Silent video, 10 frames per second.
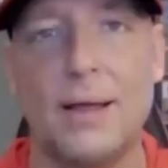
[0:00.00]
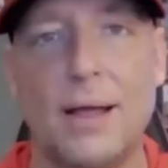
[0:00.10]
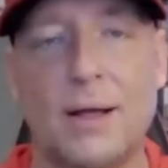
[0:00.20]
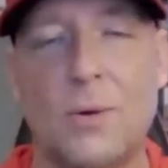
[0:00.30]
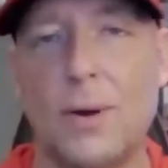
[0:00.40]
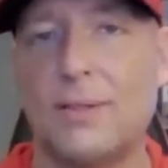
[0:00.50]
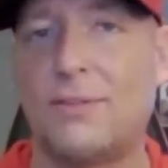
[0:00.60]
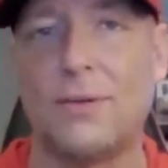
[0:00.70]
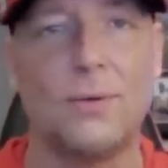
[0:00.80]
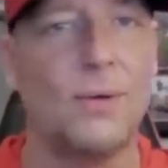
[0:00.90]
uh, according
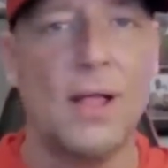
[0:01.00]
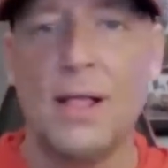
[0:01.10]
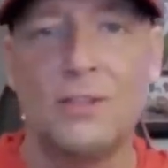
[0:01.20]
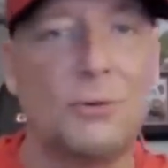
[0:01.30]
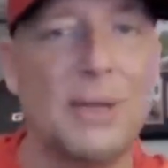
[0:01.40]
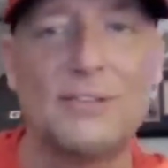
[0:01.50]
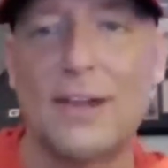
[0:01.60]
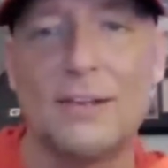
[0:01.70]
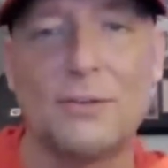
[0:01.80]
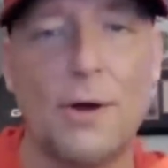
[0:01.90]
to tweets
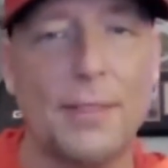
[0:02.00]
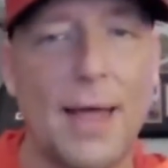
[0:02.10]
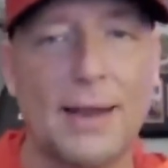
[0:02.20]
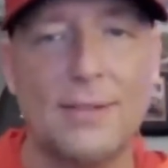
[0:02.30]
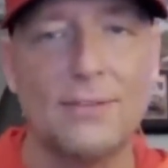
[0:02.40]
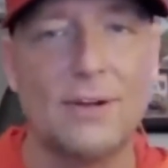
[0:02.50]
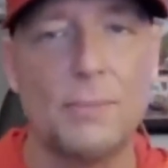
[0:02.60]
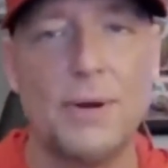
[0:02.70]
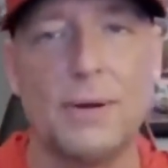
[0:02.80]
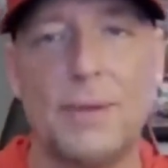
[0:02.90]
that I saw online, it doesn't
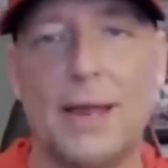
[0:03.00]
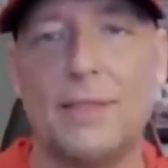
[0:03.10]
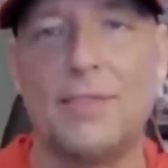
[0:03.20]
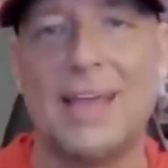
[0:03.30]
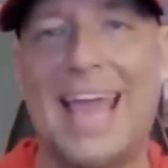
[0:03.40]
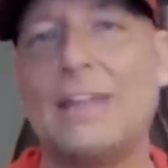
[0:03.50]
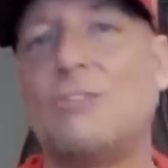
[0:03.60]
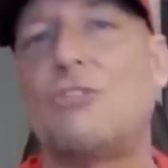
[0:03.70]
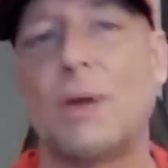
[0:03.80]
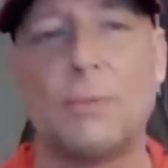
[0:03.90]
appear to be anything
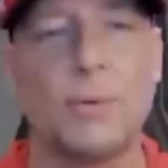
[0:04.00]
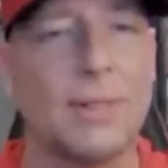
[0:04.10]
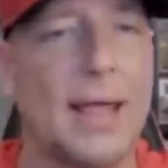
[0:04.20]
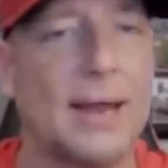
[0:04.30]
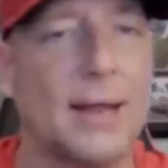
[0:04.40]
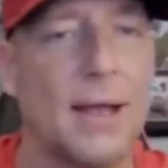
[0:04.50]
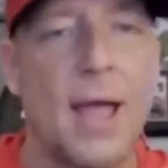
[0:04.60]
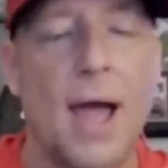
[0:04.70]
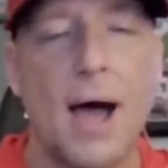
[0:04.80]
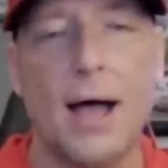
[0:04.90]
injury related.
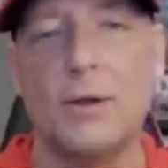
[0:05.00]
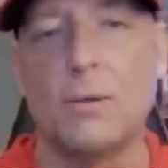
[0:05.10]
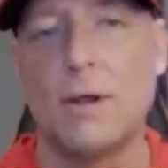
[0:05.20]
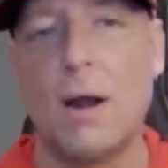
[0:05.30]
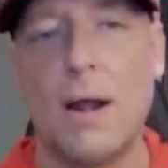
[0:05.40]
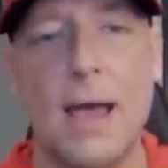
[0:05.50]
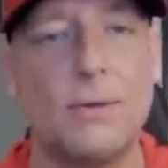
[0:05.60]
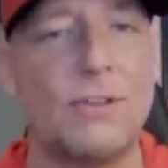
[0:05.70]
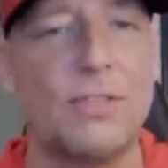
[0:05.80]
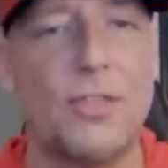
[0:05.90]
Uh, Nolan
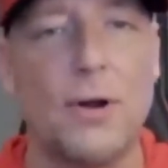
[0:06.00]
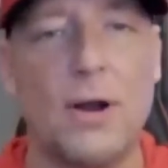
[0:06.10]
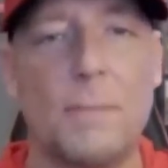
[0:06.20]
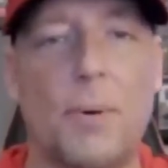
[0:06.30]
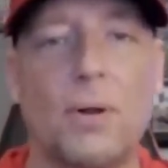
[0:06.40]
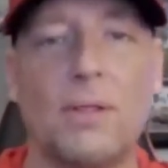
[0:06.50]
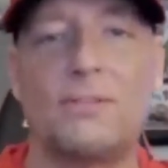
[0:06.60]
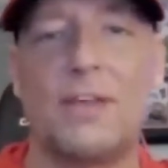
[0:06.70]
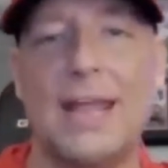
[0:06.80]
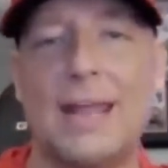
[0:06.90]
Arenado's at third,
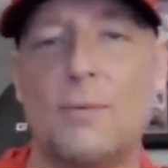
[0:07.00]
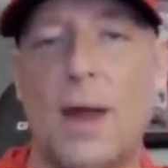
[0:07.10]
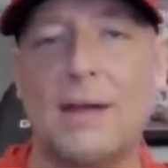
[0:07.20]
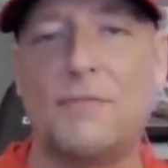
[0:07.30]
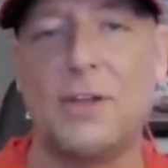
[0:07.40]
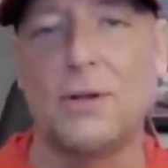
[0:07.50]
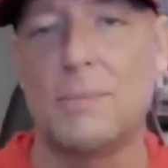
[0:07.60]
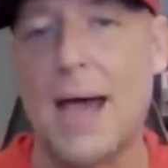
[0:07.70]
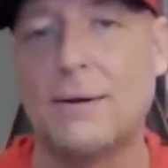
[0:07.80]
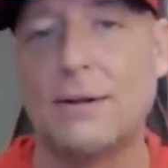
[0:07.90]
Burleson in right field,
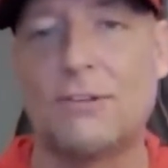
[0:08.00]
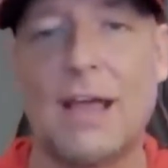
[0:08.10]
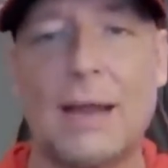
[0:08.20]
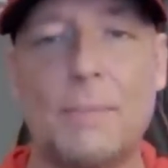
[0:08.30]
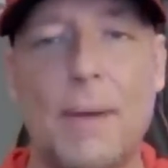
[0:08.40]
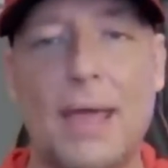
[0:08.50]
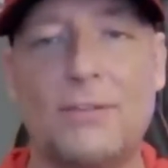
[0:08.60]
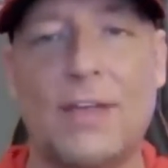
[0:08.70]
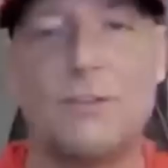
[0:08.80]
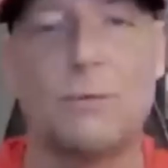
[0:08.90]
Moderate at second
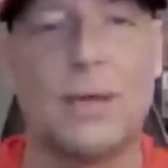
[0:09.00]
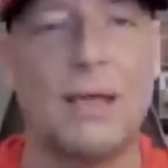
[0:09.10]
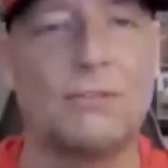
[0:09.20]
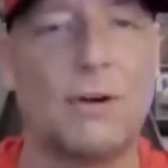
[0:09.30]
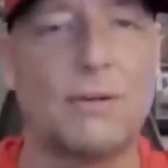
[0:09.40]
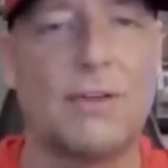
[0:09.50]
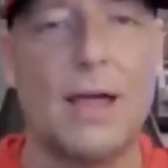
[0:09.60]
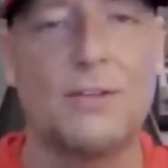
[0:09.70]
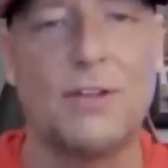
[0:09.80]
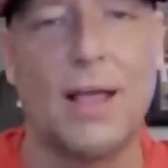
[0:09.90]
base, Andrew Knizner is
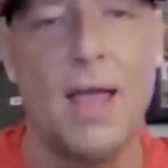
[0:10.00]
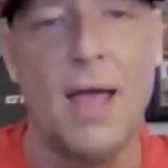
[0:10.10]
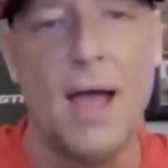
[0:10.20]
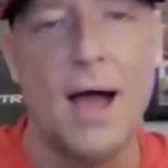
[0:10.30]
catching.